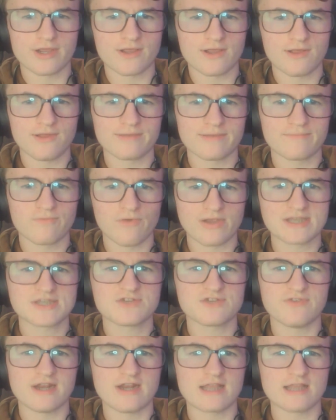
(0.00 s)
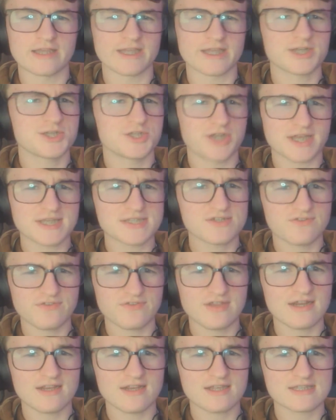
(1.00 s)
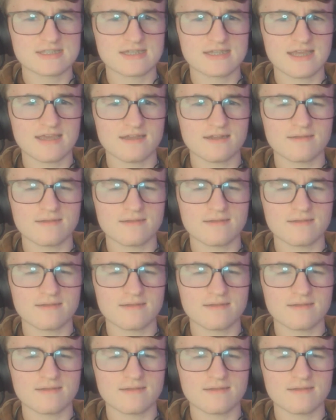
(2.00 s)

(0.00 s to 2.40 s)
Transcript: calling breastfeeding like chest feeding instead.